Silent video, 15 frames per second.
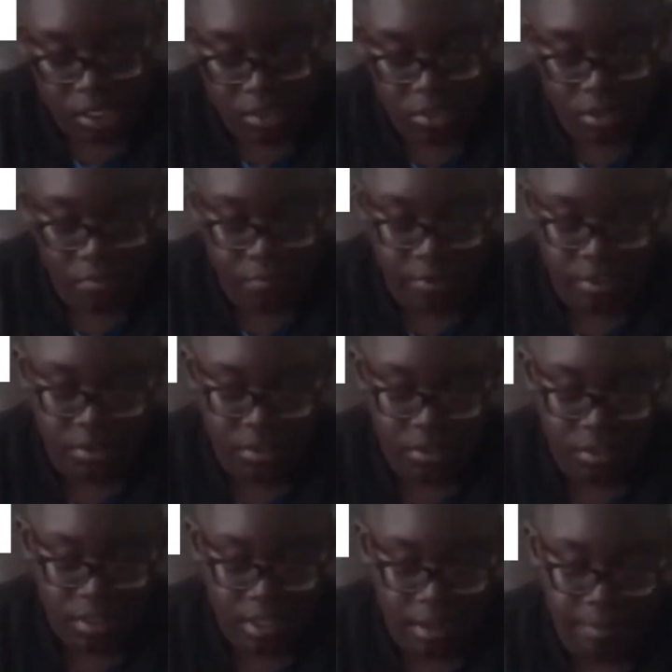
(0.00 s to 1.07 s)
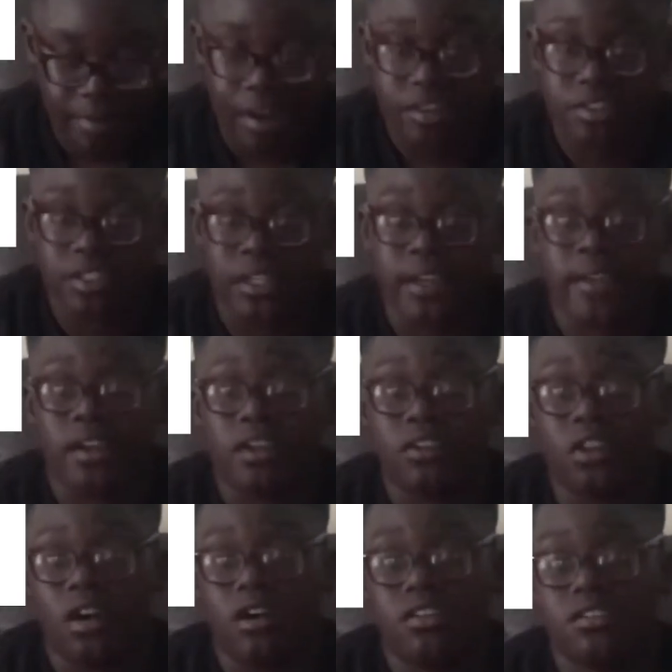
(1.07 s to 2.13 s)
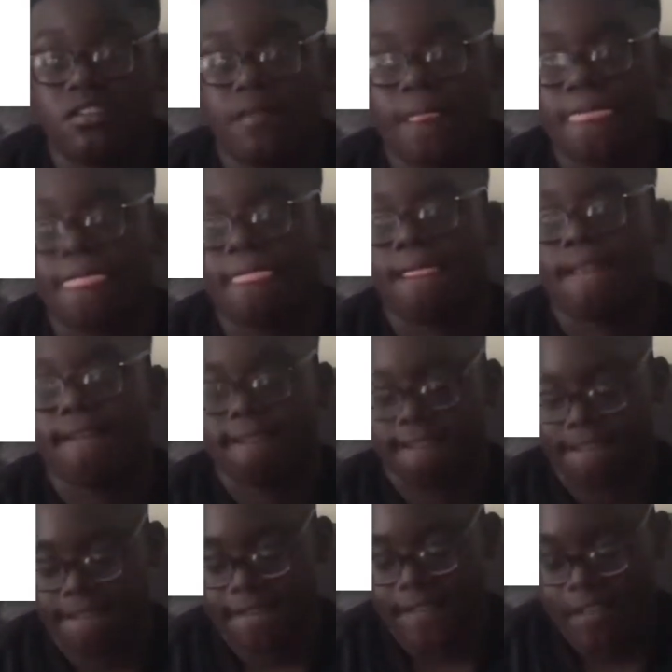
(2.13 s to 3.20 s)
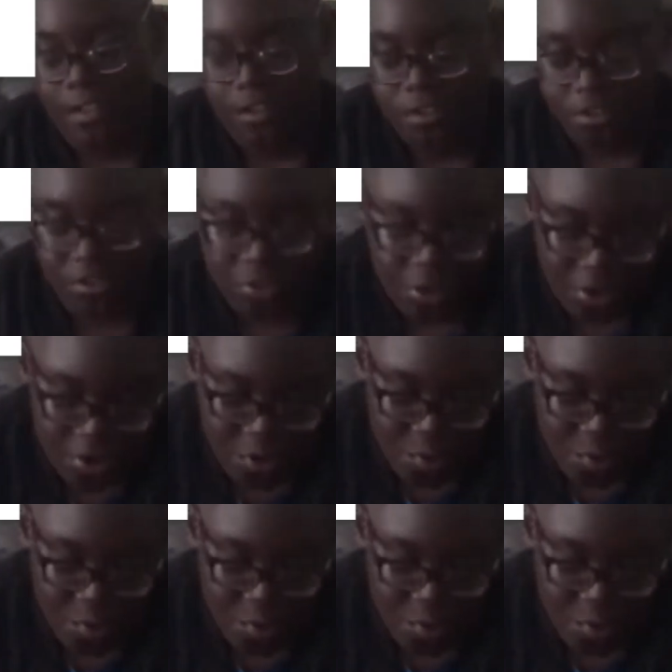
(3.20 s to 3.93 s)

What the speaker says: something embarrassing in class. So